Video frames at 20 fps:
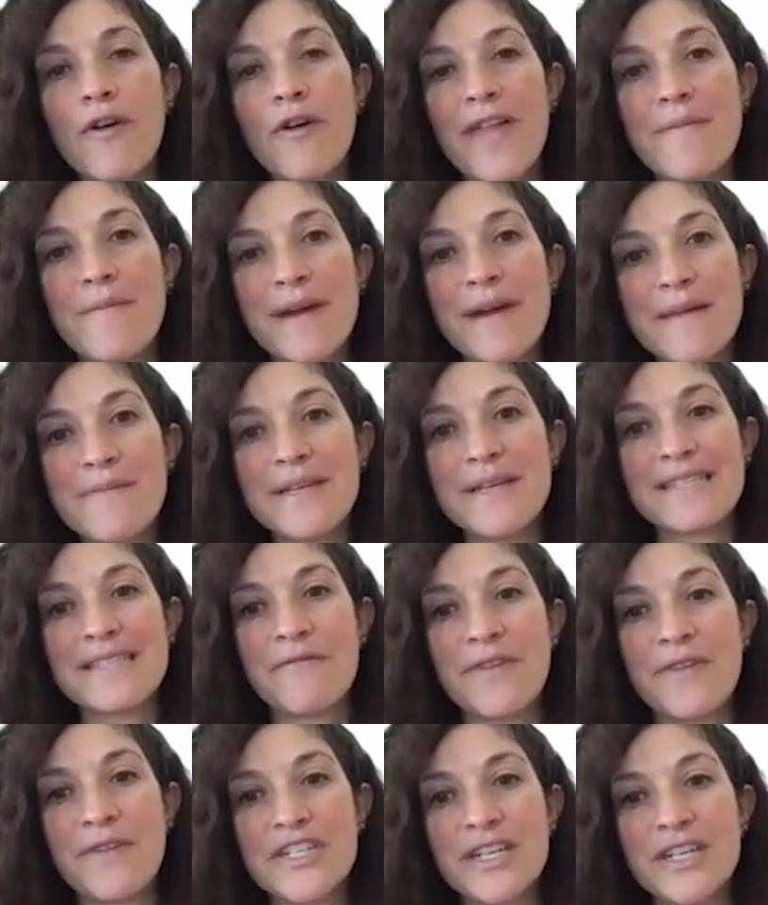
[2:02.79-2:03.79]
that might be
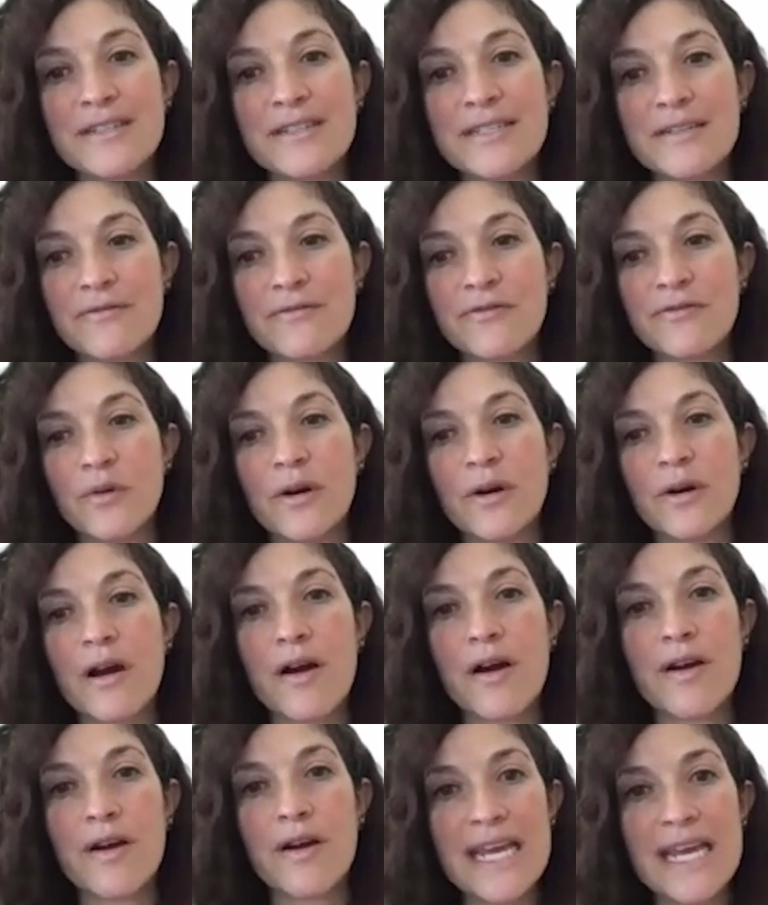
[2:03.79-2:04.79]
sufficient for
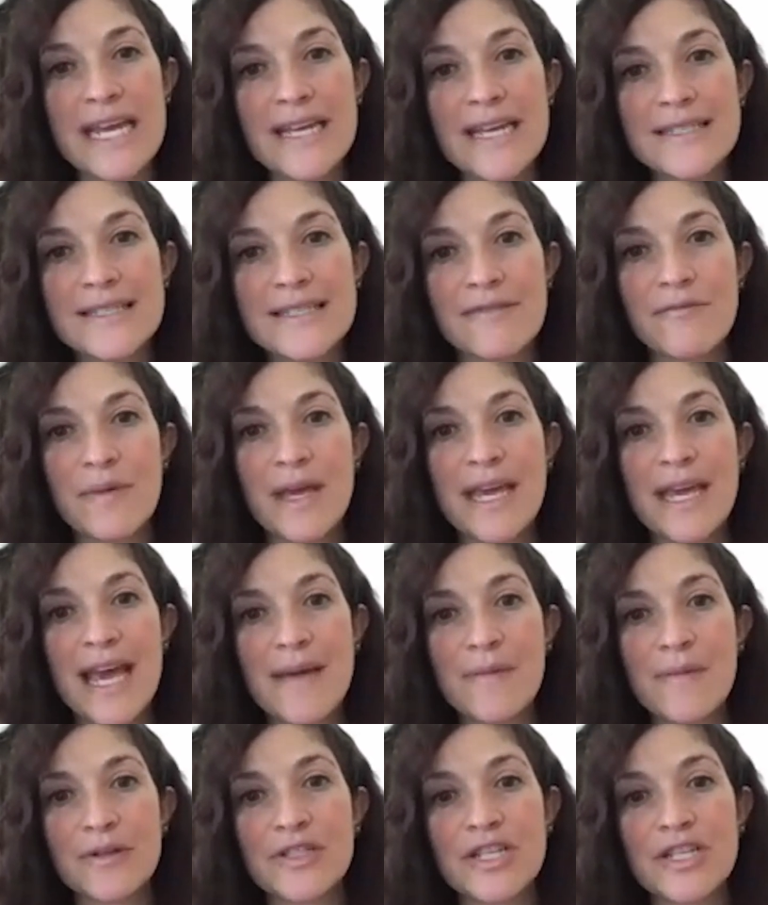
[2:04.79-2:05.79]
our needs of being
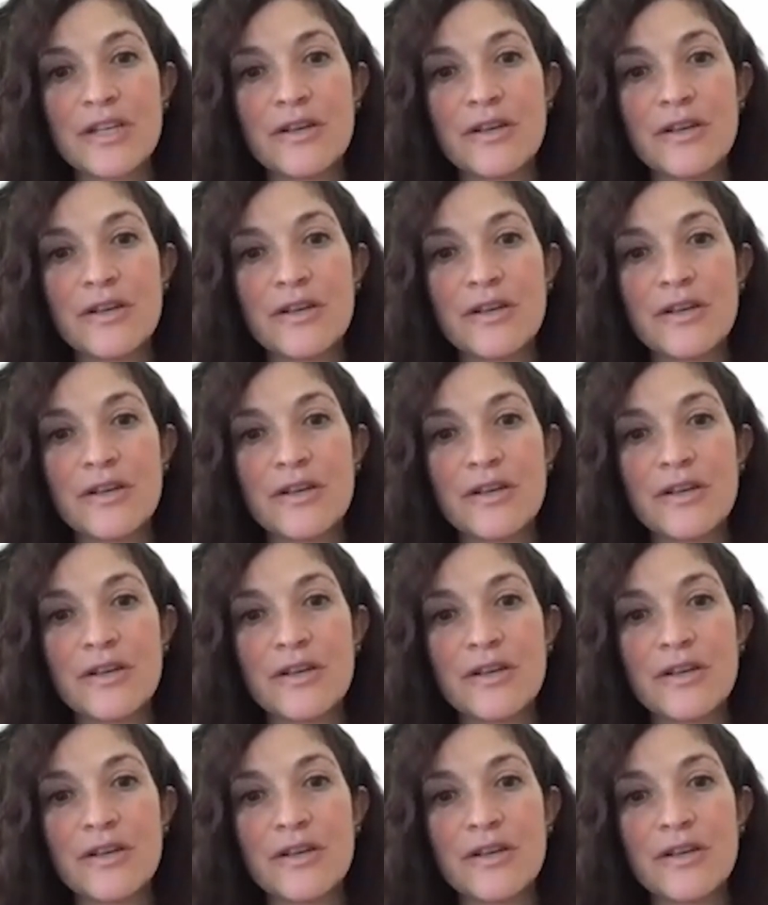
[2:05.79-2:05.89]
able